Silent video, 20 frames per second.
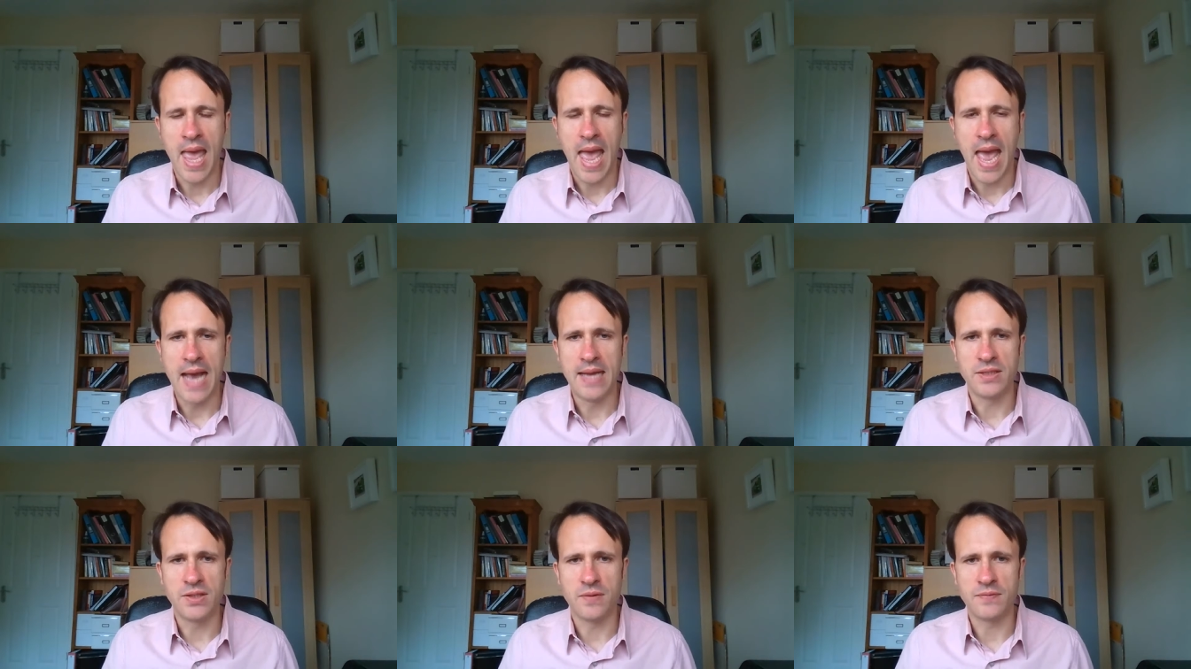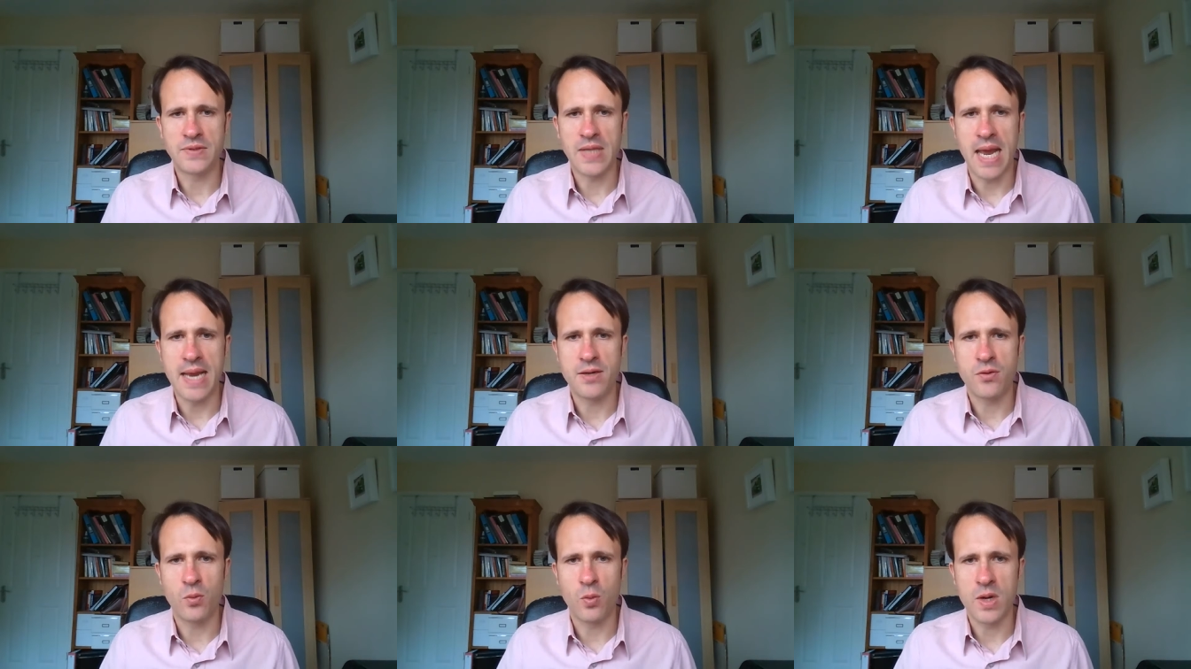As I've
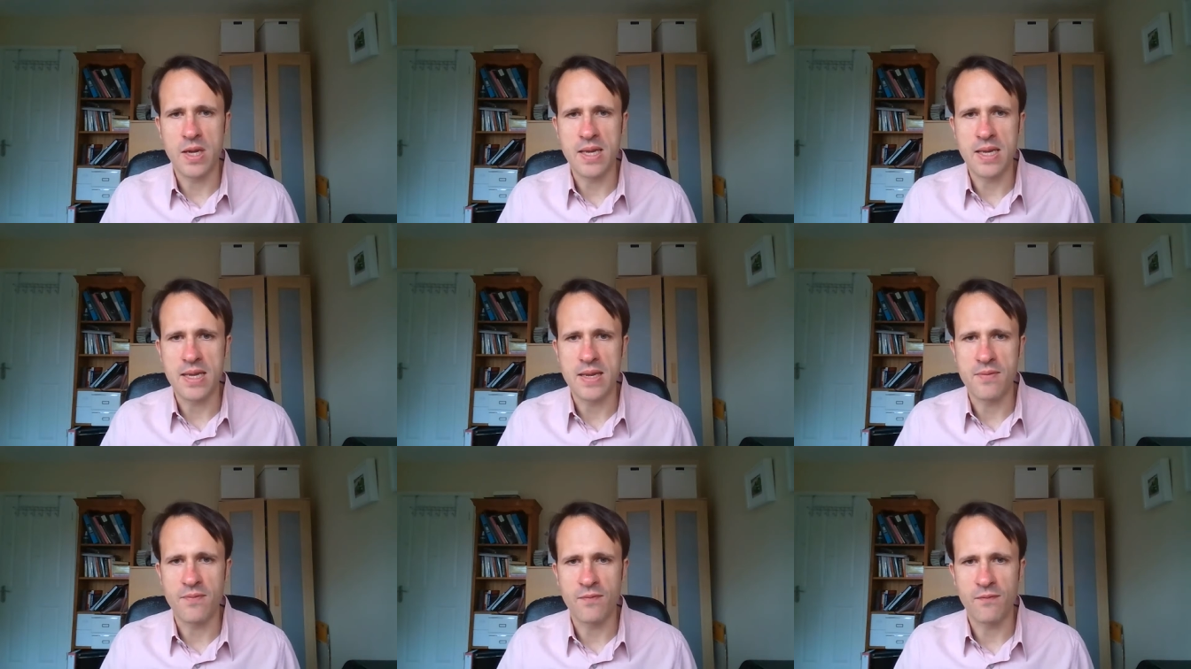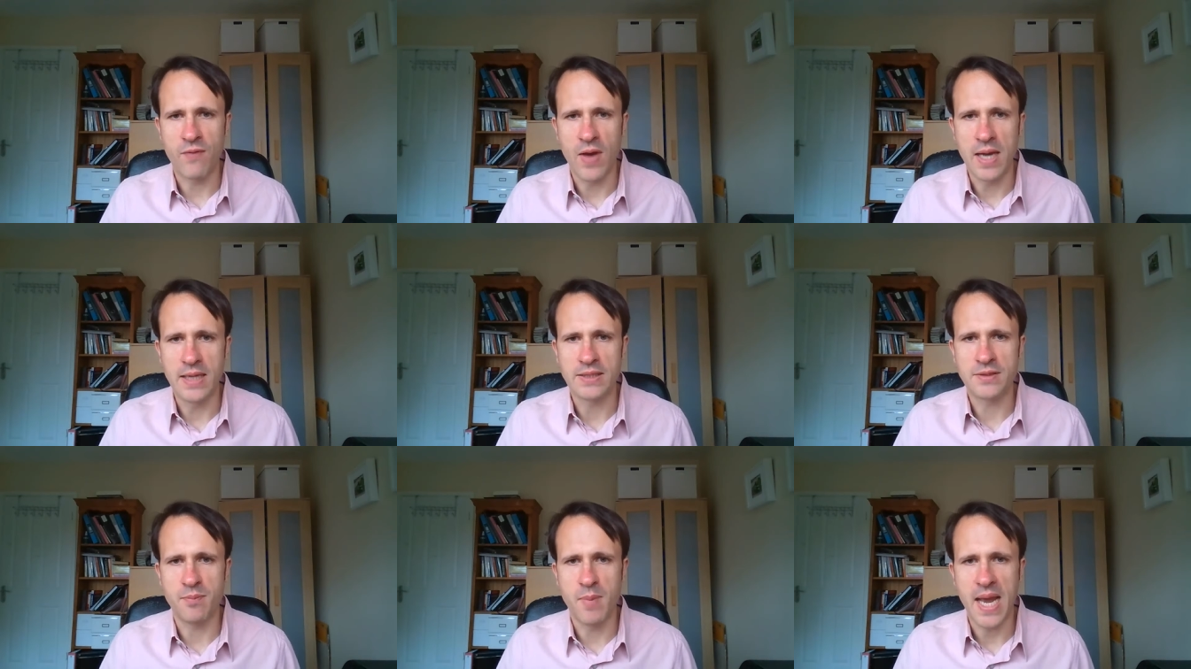said, we
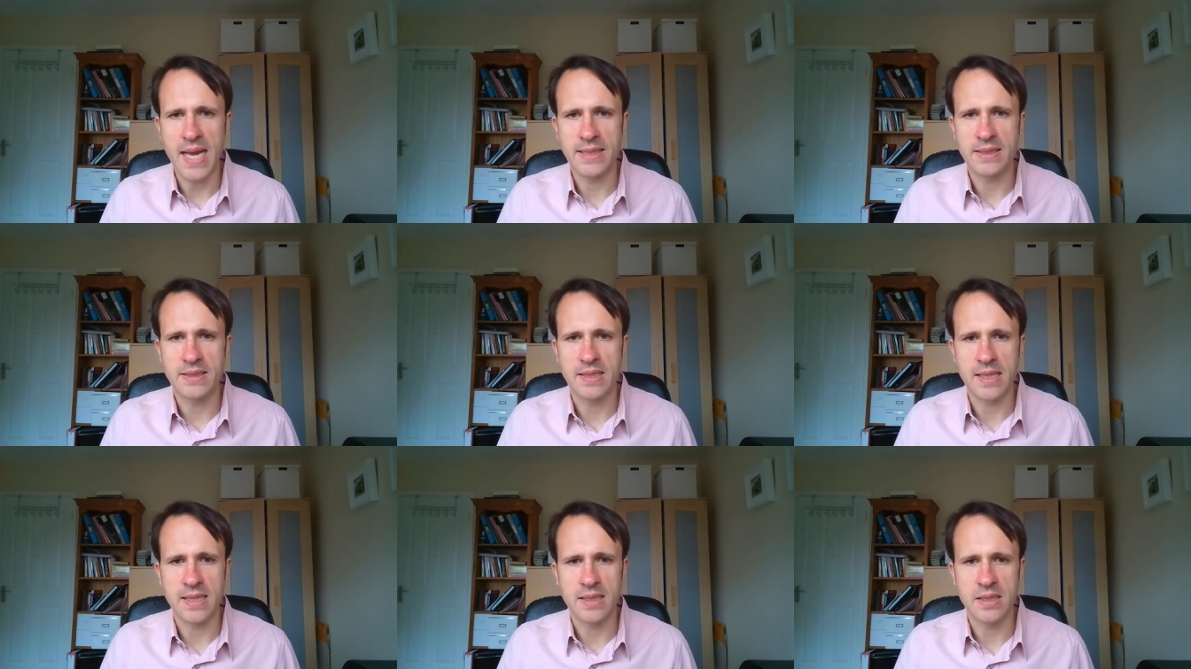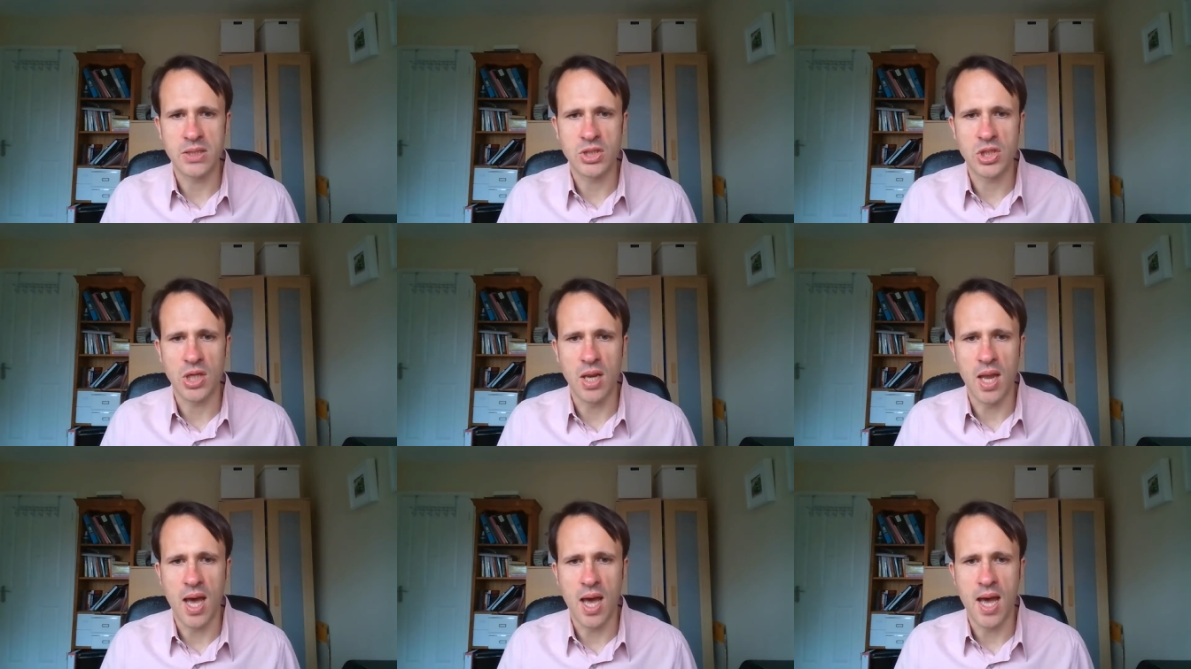first met in
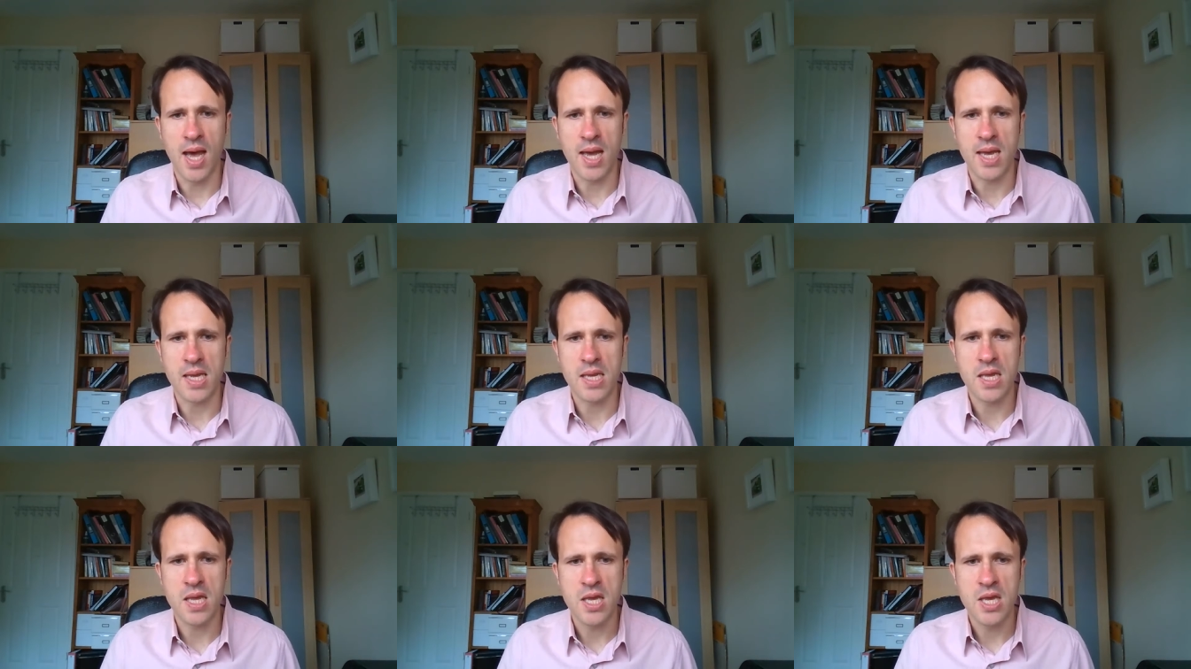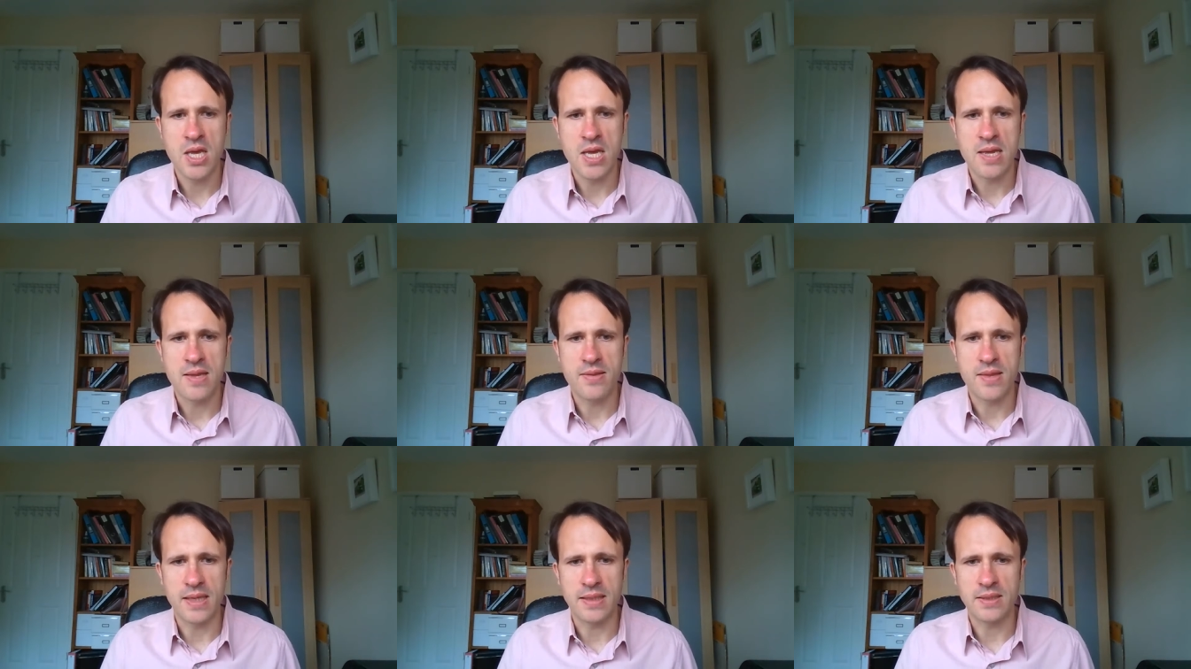July
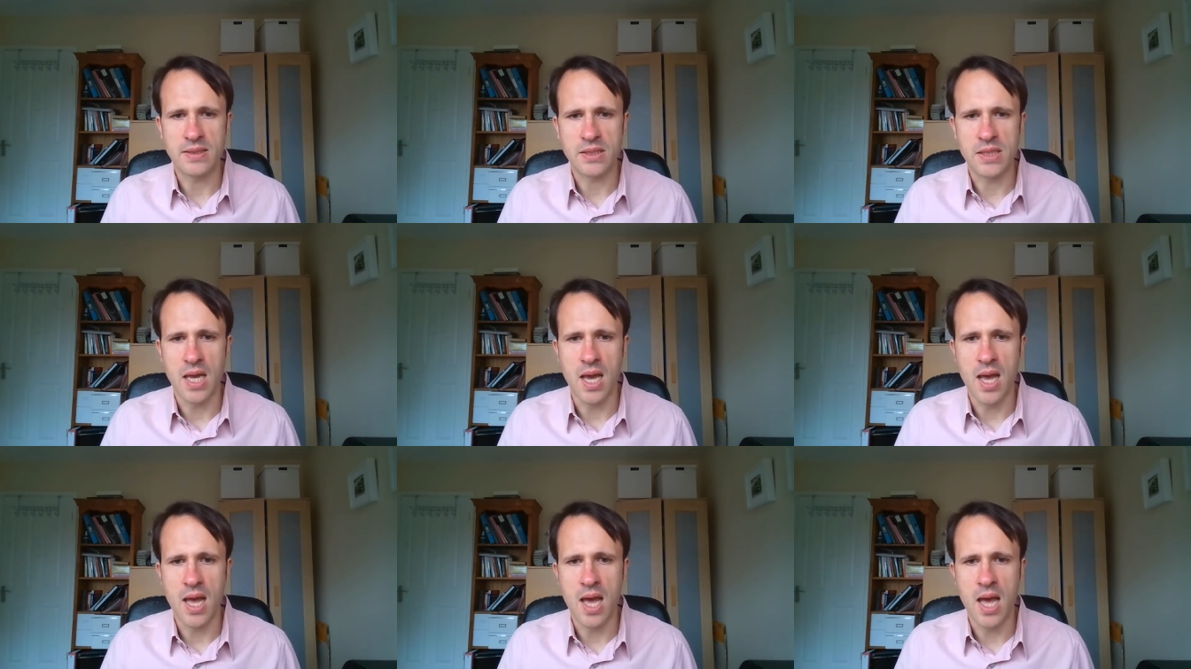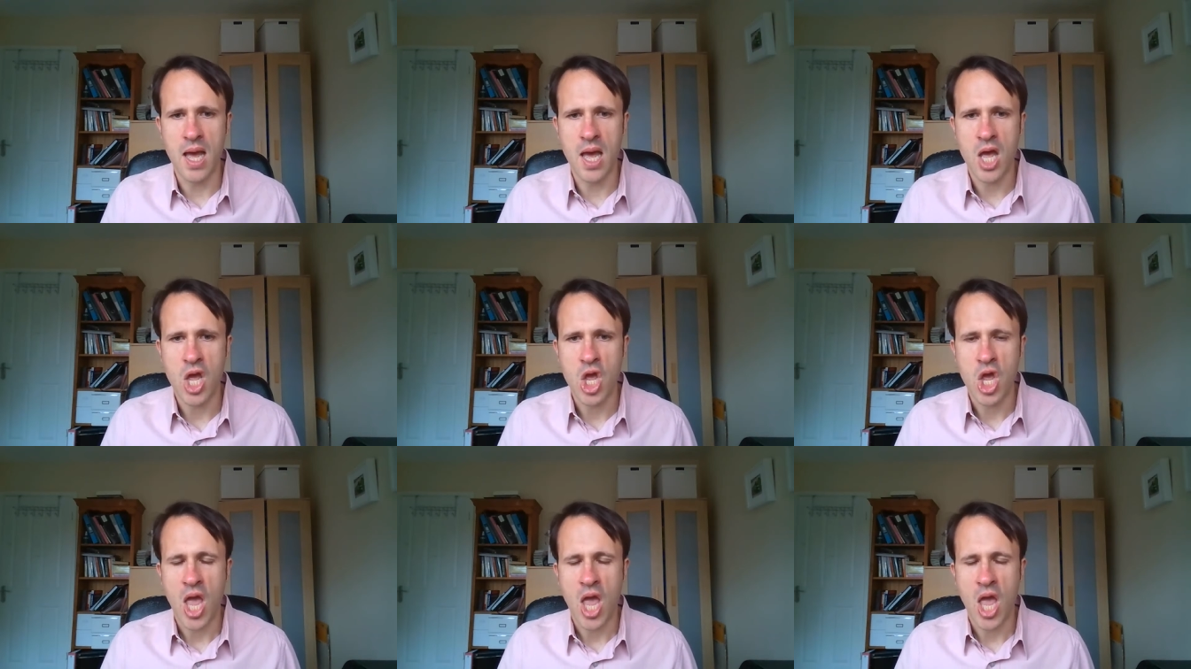this year,